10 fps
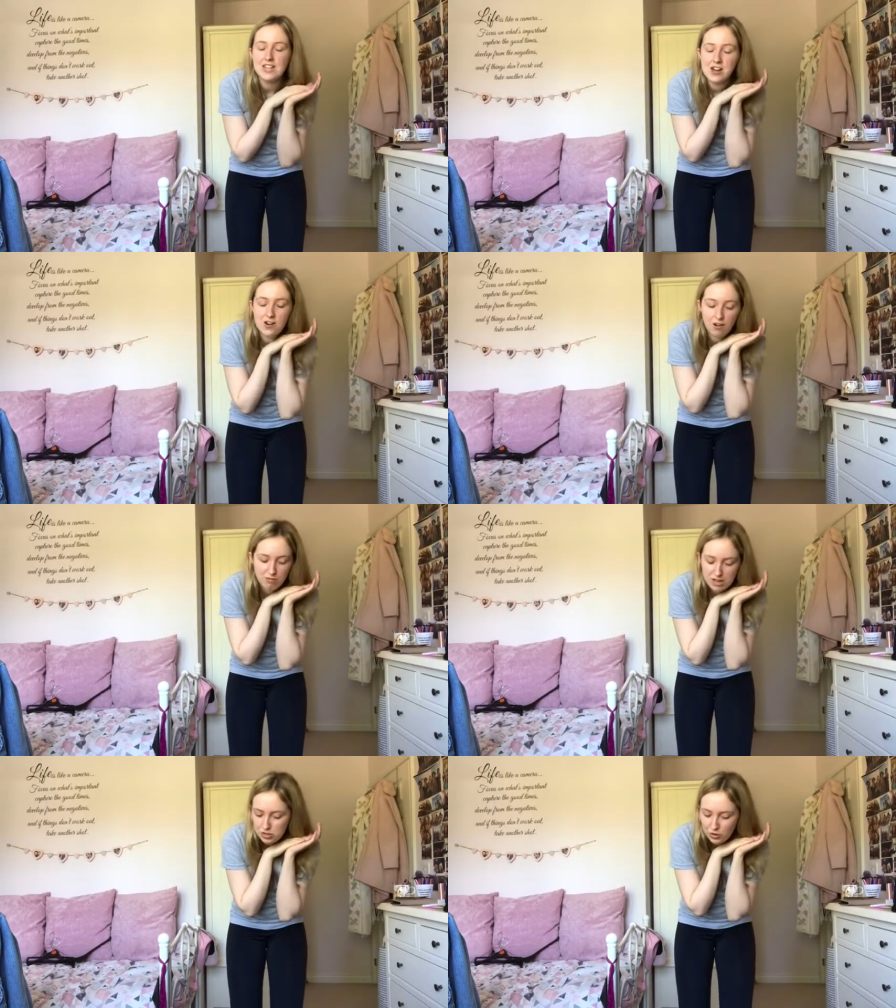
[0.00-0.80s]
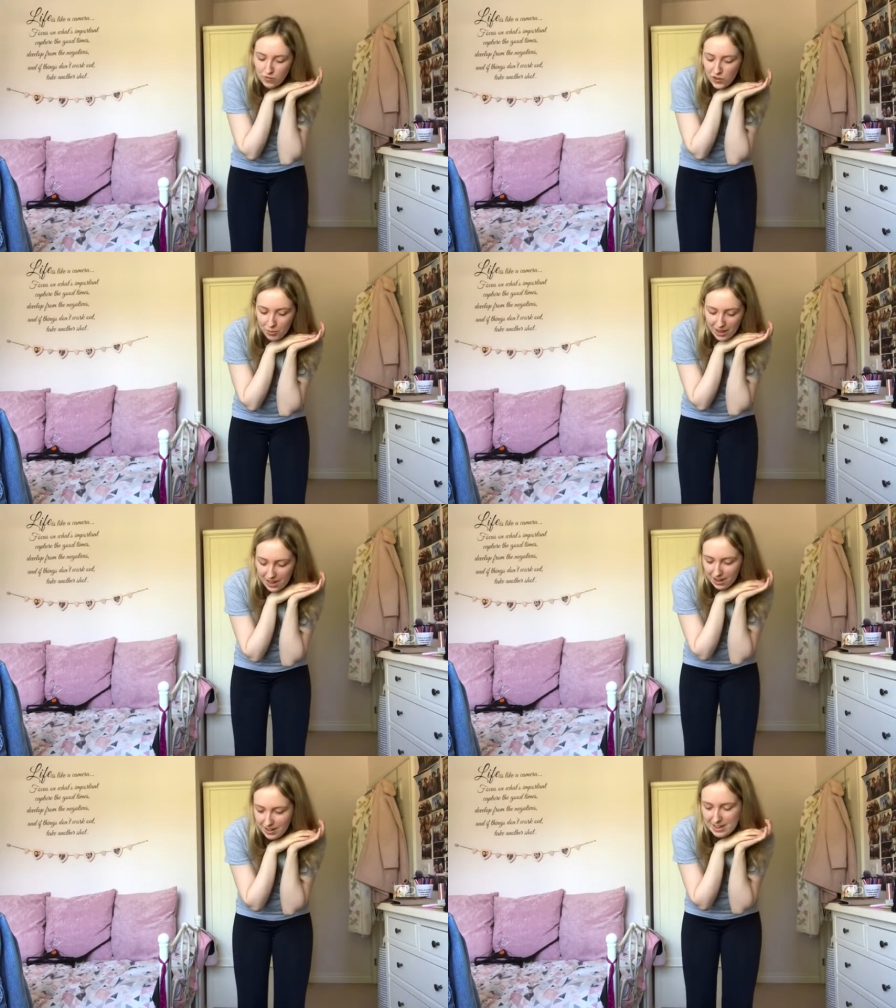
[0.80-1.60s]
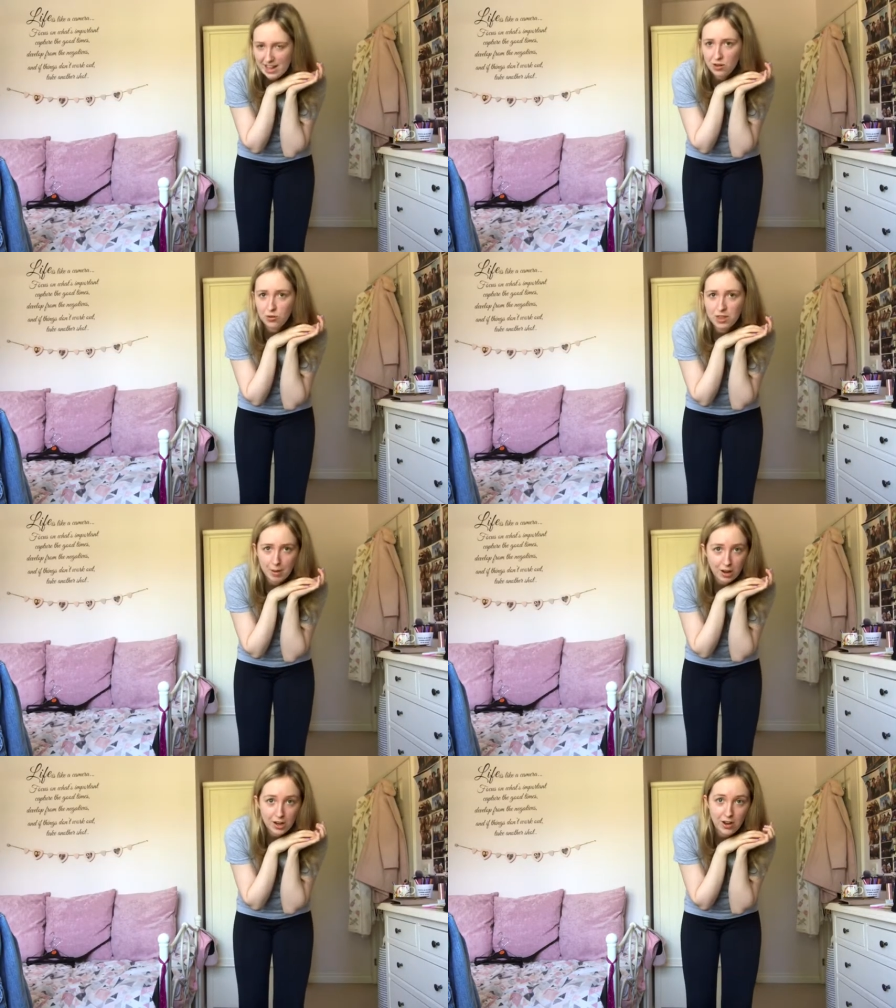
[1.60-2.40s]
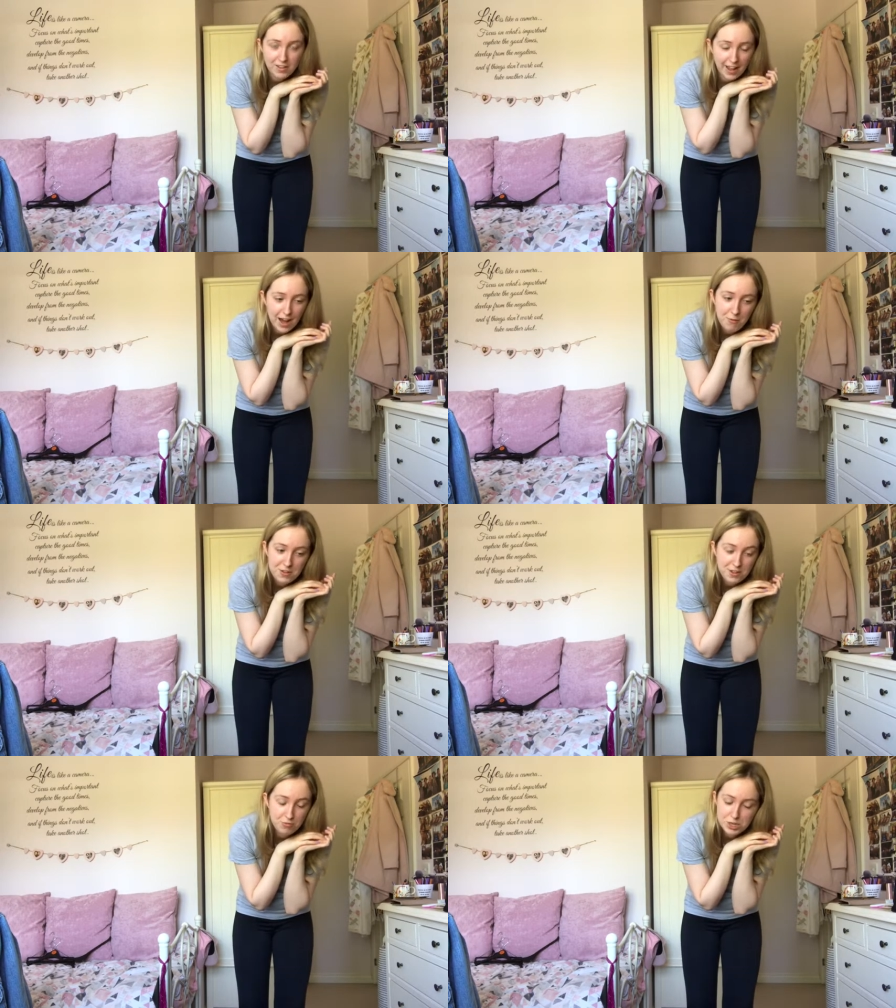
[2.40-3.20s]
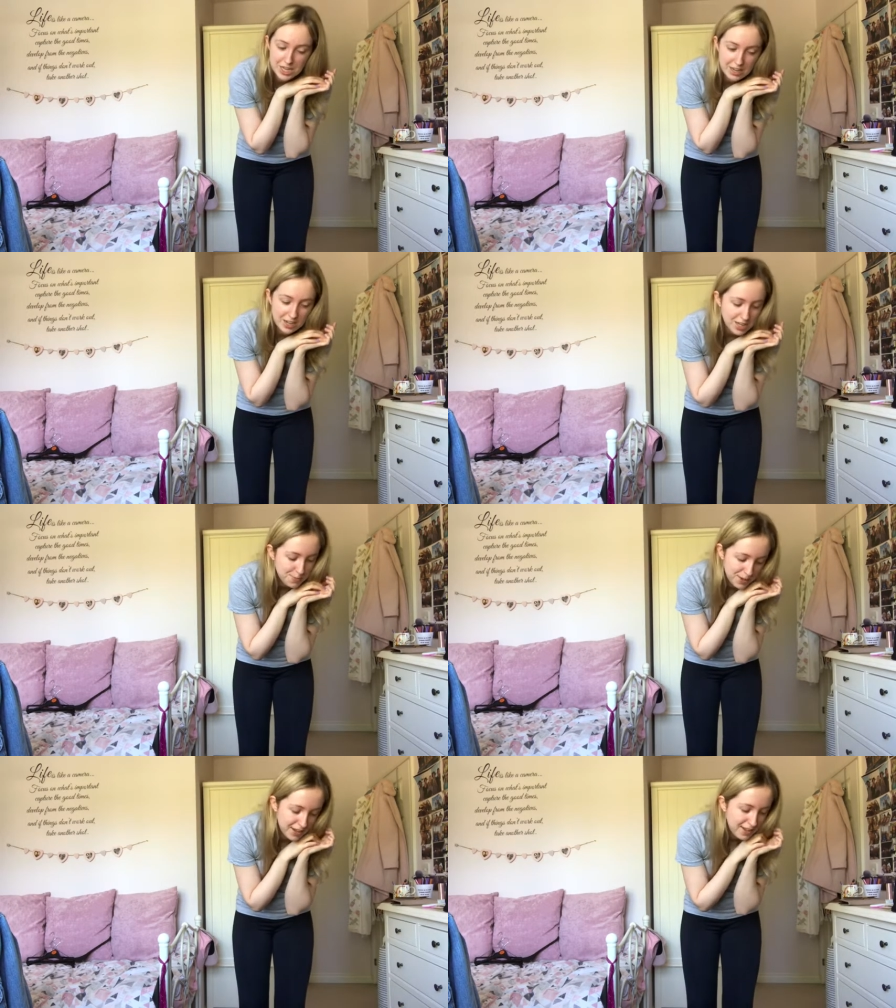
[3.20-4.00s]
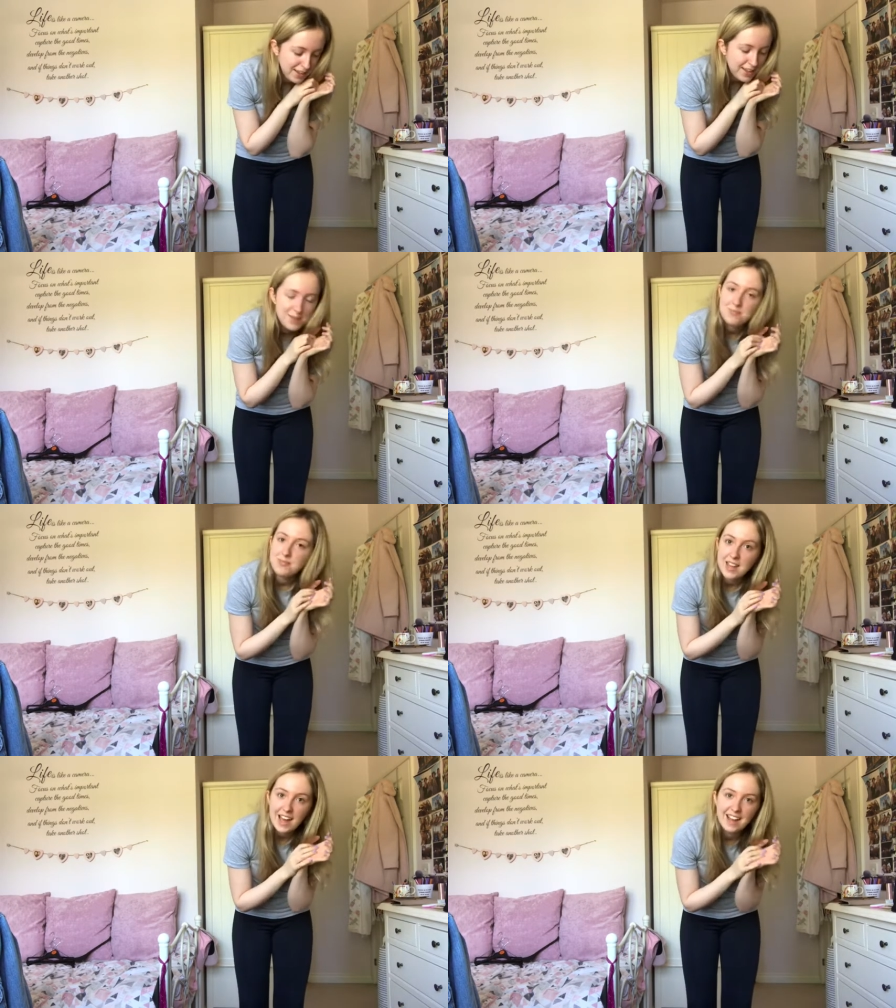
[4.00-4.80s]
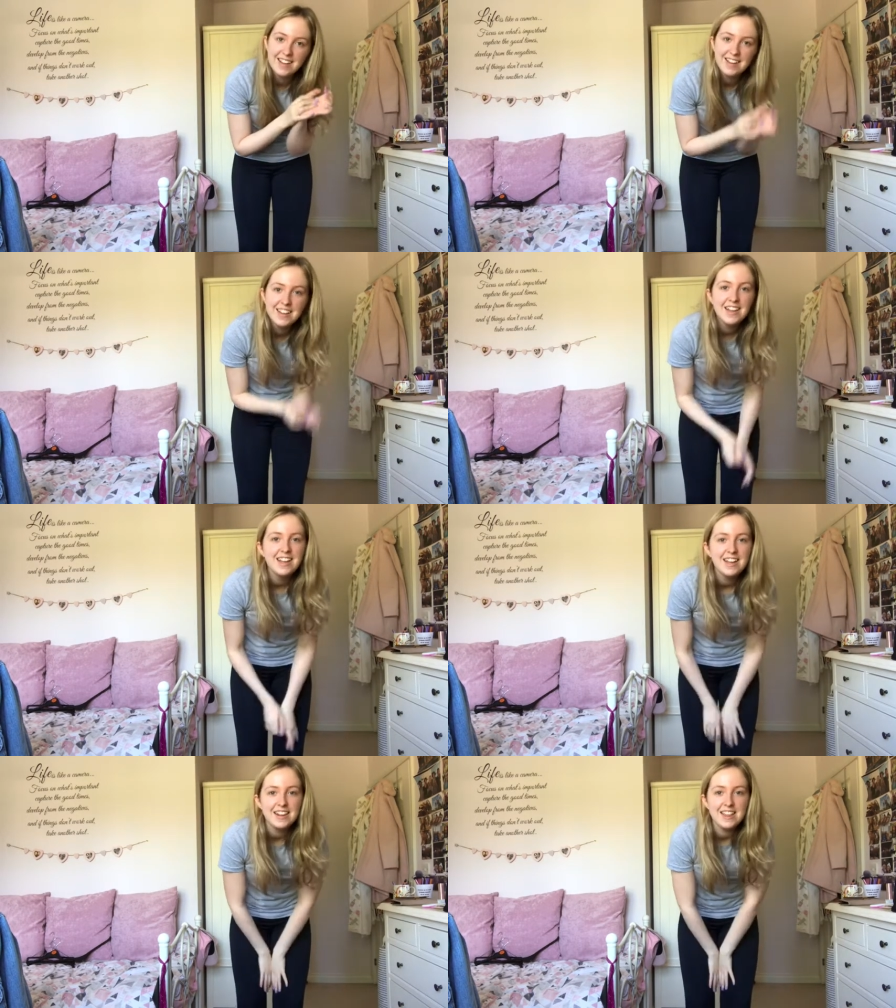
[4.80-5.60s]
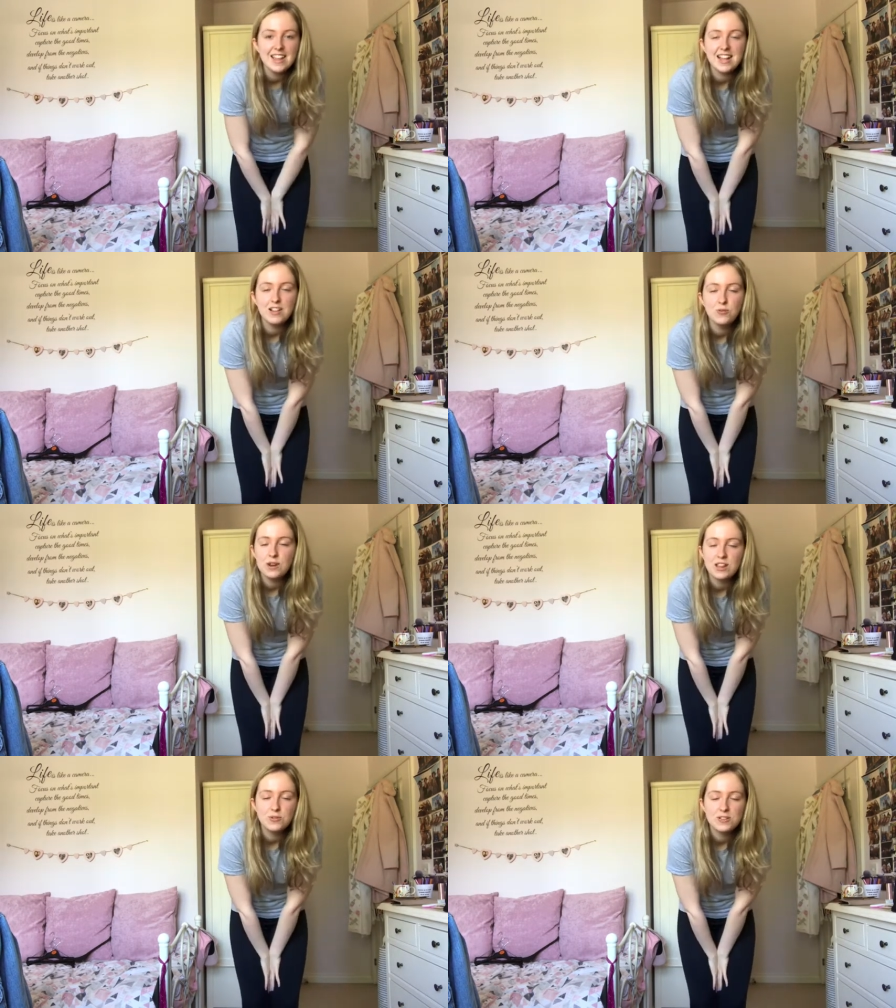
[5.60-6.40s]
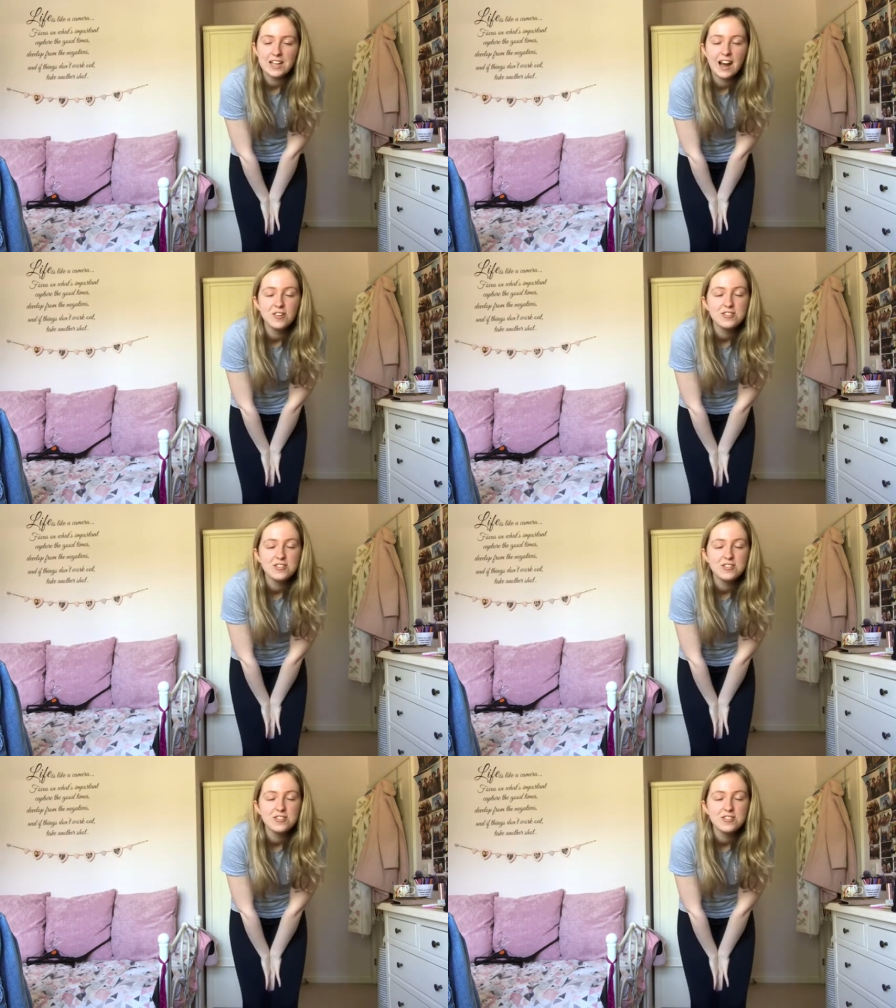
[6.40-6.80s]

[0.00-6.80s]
I really enjoyed filming it. Like seeing the amount of clothes I have is just ridiculous, but yeah, these things all need sorting out.